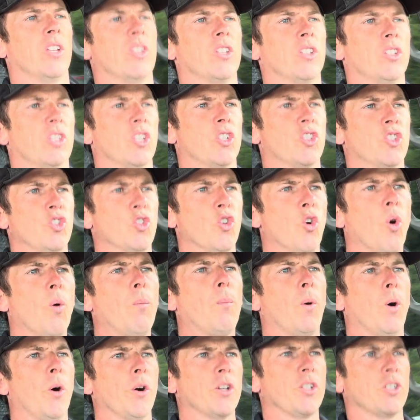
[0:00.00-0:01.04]
there's no
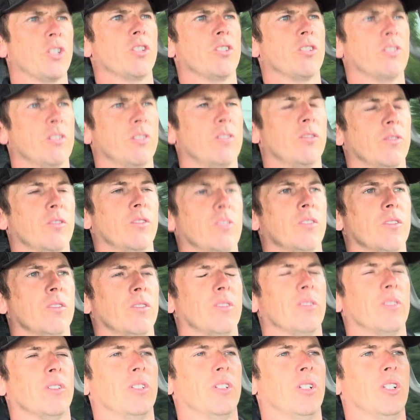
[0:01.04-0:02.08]
point
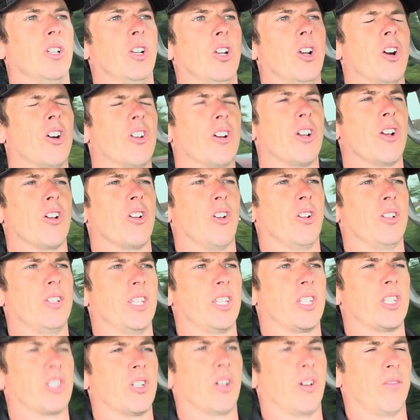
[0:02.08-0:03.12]
learning all
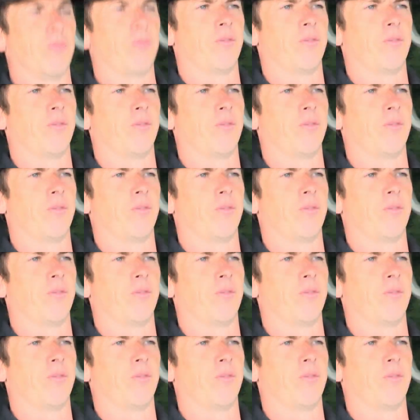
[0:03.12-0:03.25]
this stuff